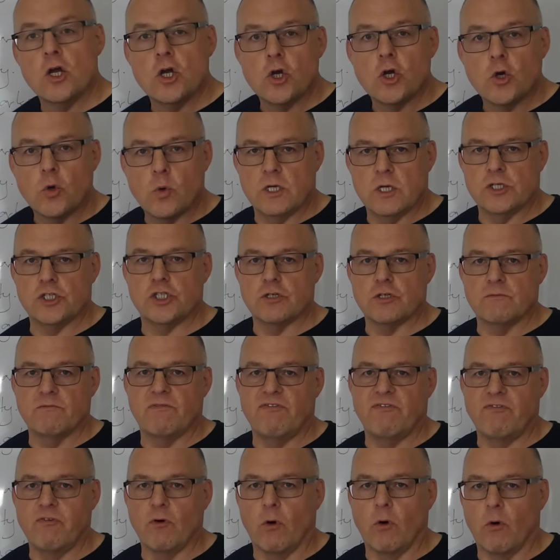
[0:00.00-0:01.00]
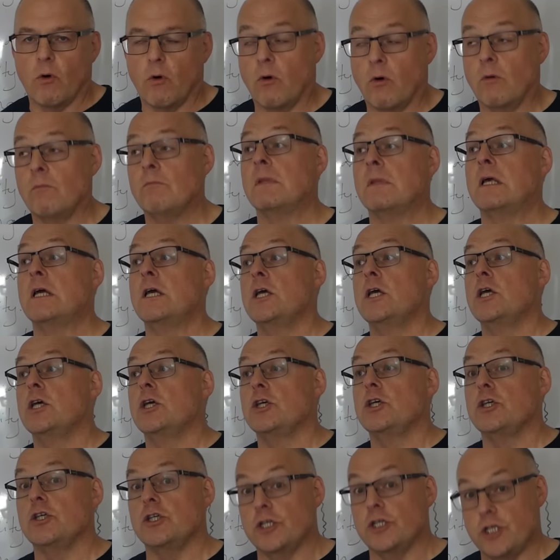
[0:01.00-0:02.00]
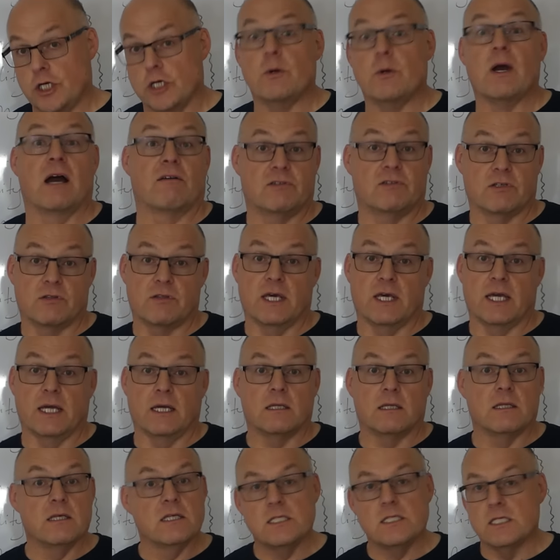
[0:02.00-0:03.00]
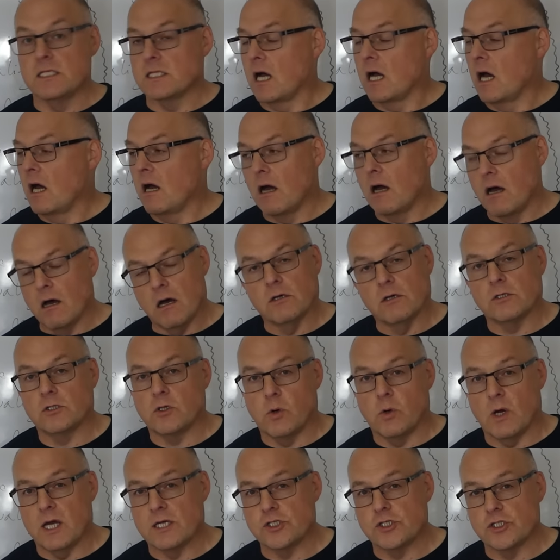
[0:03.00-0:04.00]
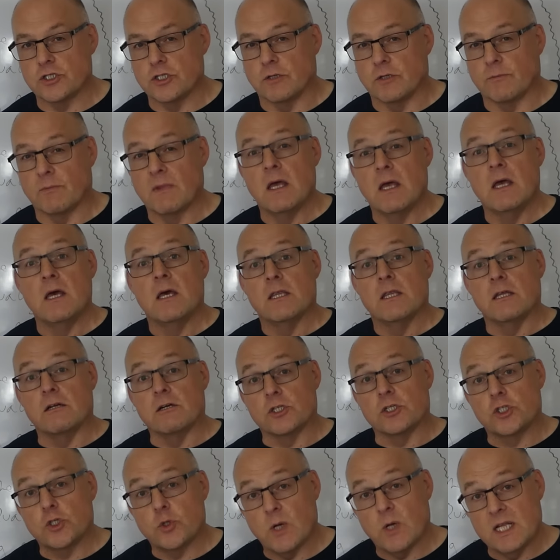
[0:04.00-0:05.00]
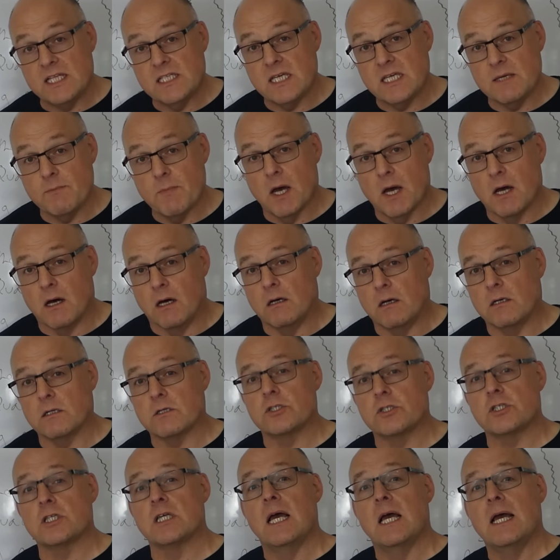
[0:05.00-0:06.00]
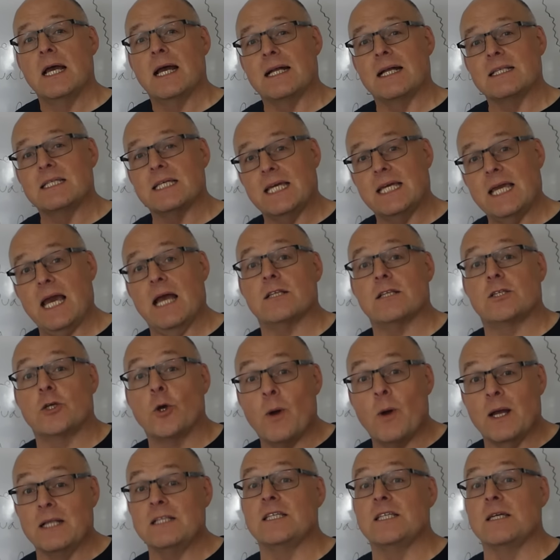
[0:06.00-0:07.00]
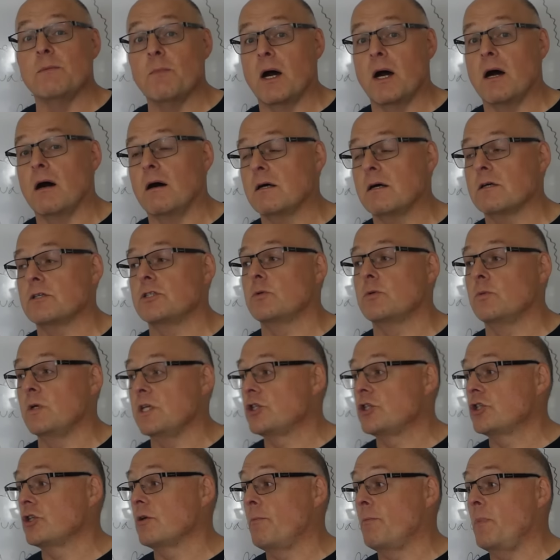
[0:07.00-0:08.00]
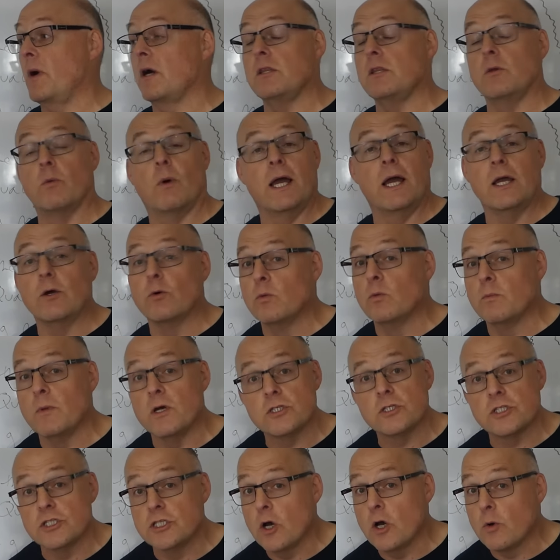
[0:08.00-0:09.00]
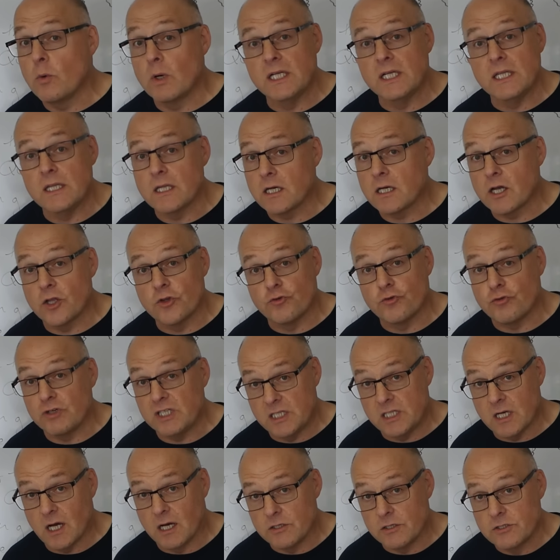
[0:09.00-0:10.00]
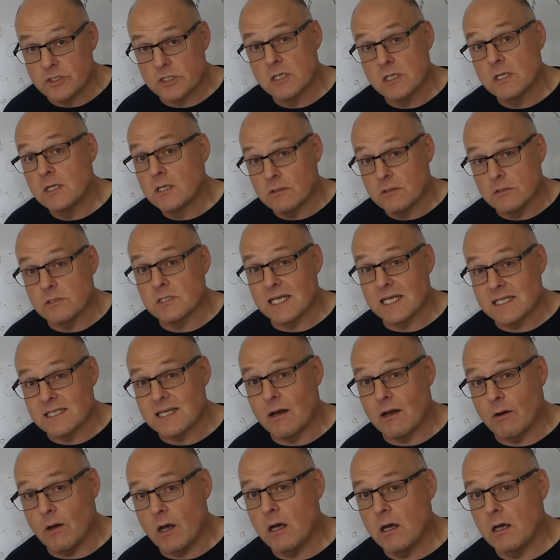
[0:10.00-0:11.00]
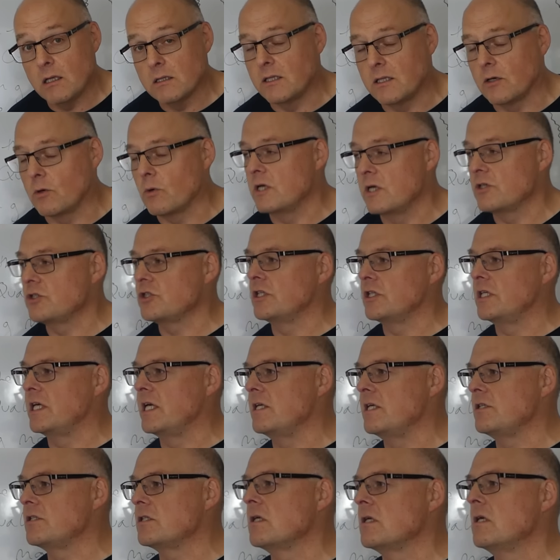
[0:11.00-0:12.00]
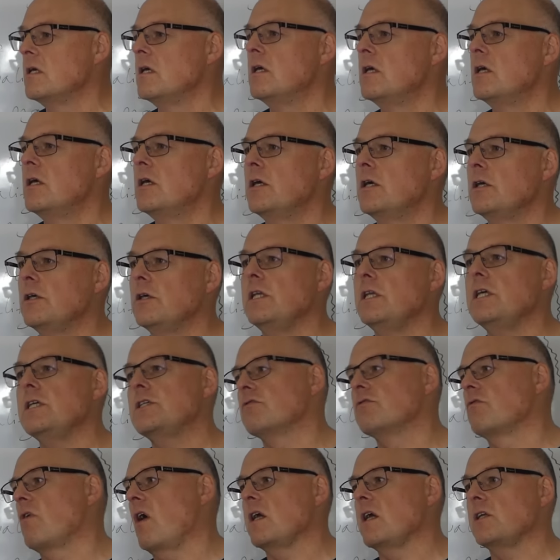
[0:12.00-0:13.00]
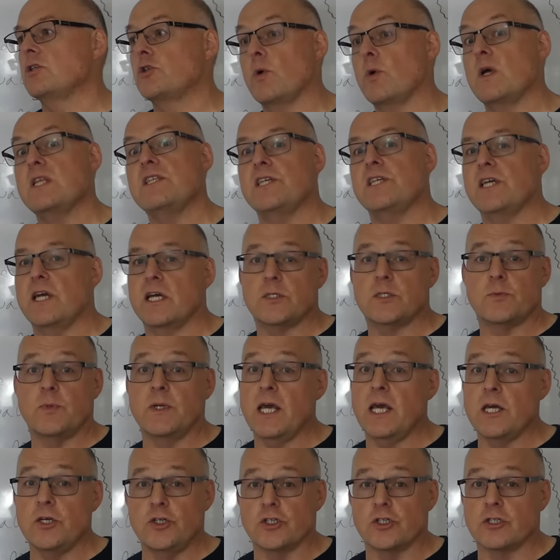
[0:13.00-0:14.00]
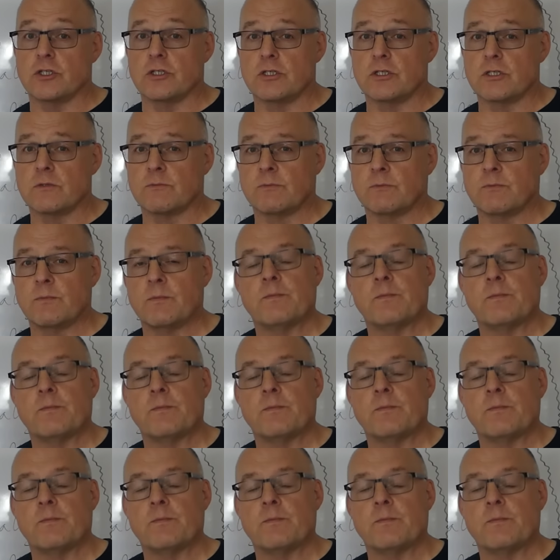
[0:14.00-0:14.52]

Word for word: Question four. You do have to think. This is a hard question. There are 20 marks, and to get 20 marks, which, by the way, almost no one in the country does, because that's how hard the question is, you need to write 20 explanations.